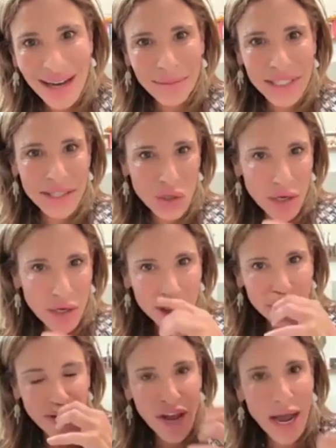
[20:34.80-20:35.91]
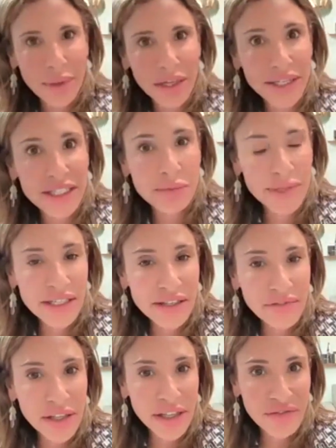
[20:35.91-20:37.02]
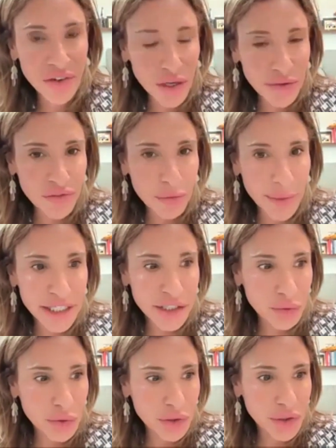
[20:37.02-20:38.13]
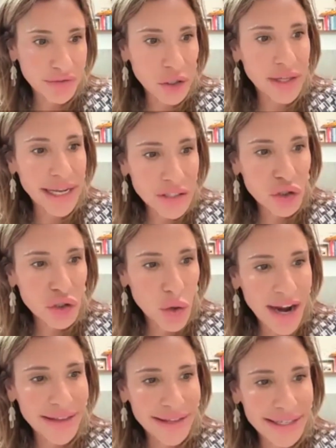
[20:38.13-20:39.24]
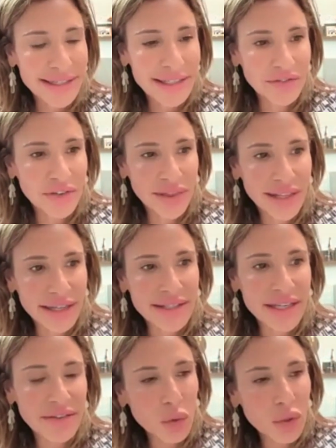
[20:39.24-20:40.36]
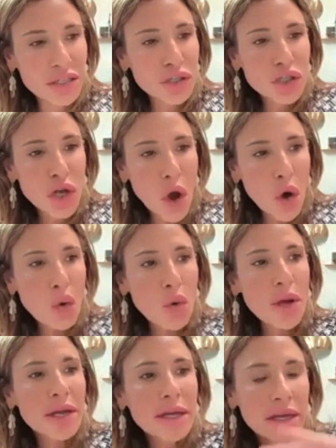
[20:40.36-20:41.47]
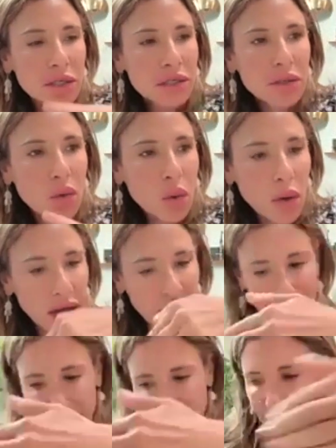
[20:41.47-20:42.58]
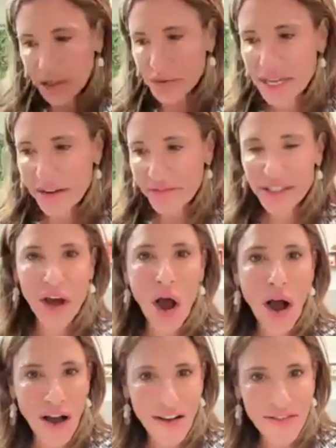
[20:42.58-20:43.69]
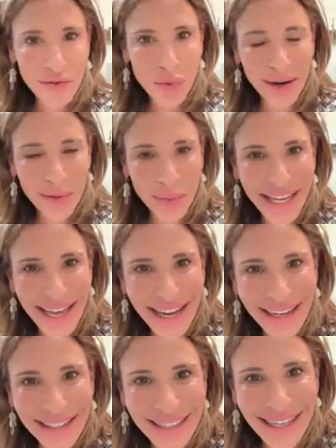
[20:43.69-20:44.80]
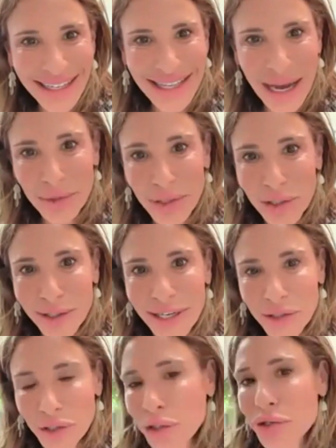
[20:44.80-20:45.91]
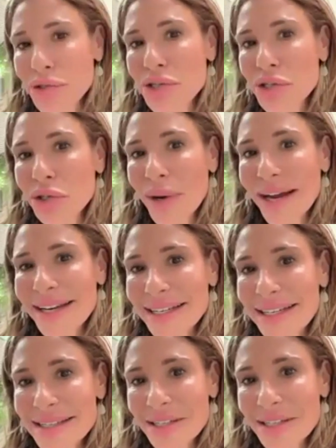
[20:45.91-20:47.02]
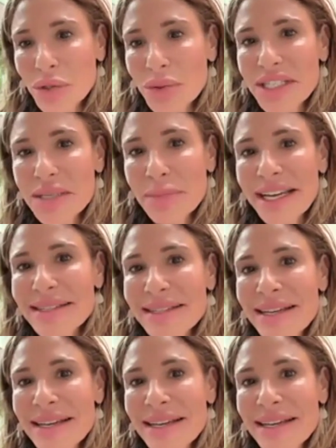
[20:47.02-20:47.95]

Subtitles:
To structure vocabulary specifically for information retrieval. Let's try these different things. And if we're so, siphoned off where we can't accept or introduce new ideas into a space,